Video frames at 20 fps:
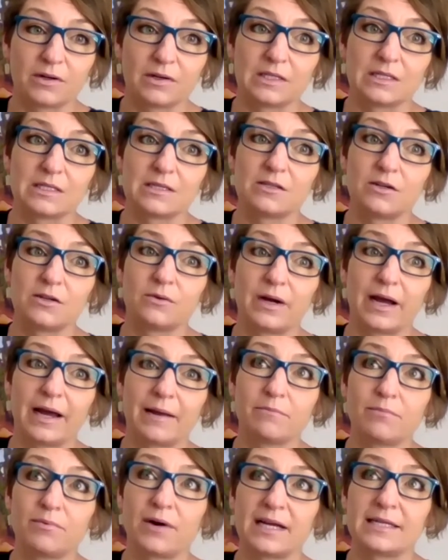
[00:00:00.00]
And so
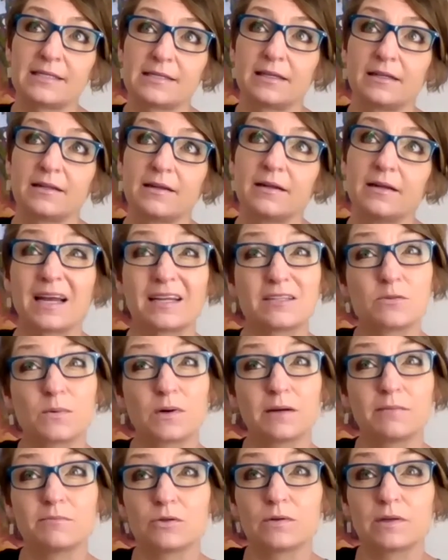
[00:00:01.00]
at present, that's
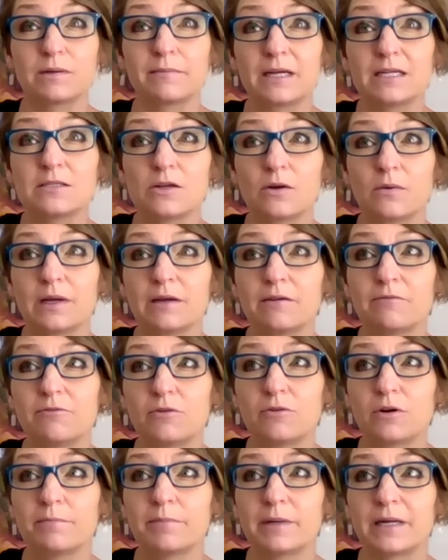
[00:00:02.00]
where I'm doing my sewing
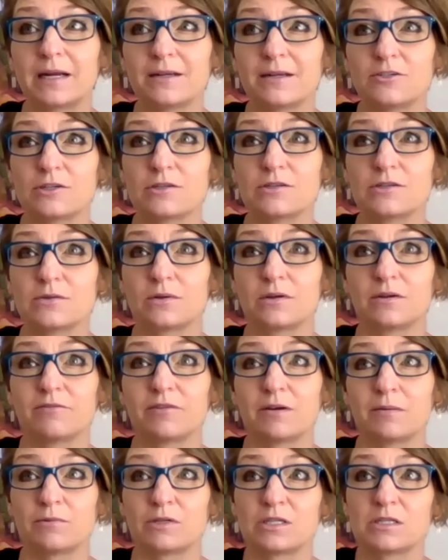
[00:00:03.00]
for, but I just sort of
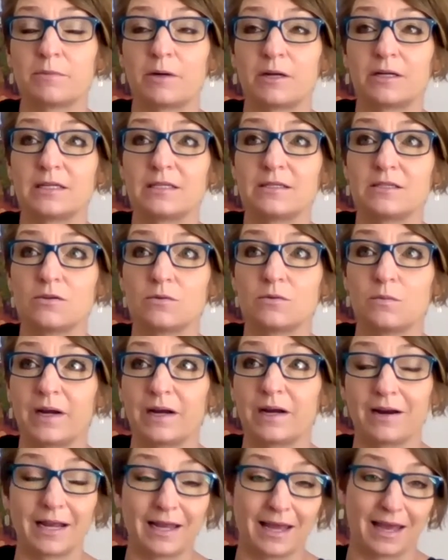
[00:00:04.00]
am responding to
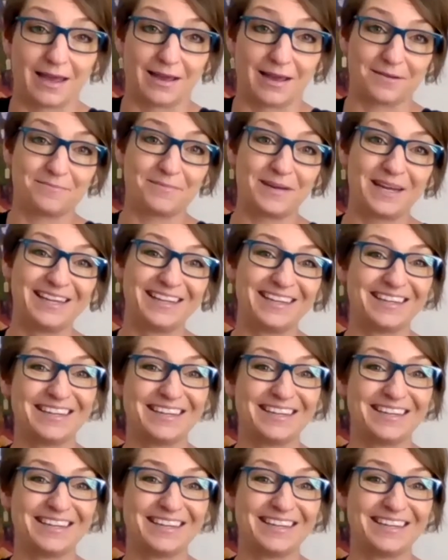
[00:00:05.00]
where I am,